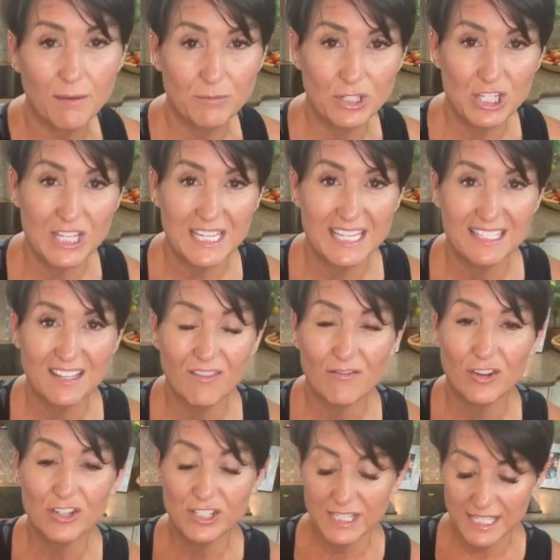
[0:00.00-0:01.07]
cheese
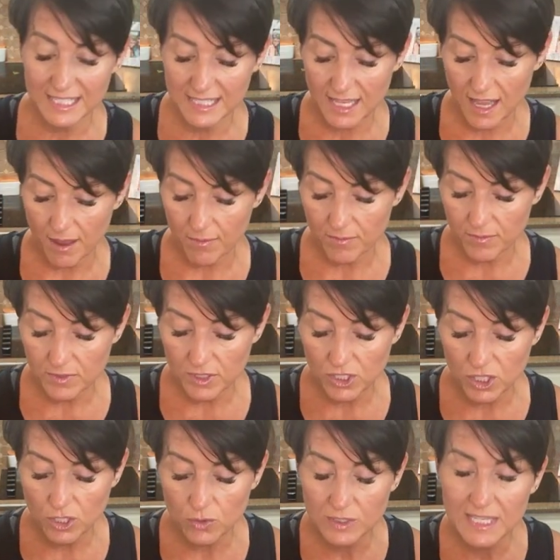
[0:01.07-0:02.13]
versus
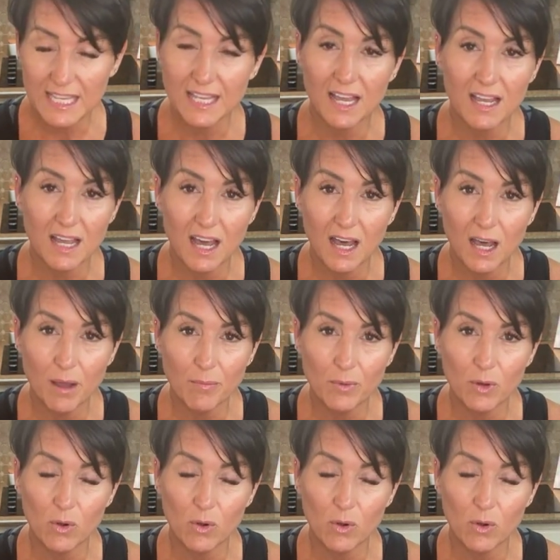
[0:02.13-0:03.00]
using a cup